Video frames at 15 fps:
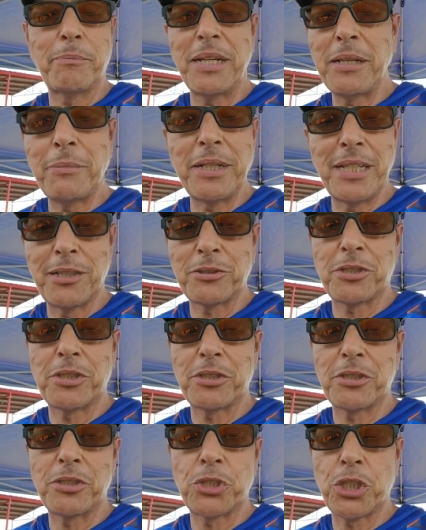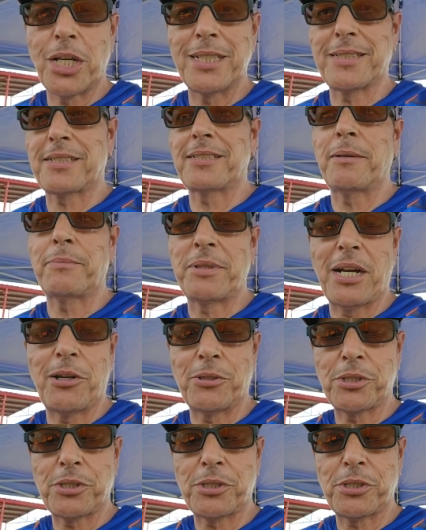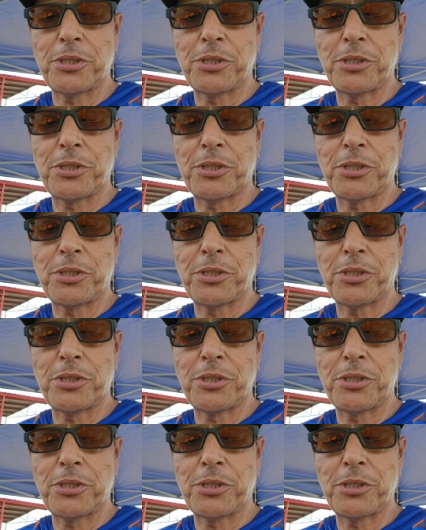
anybody else's shots except ours. So let me turn this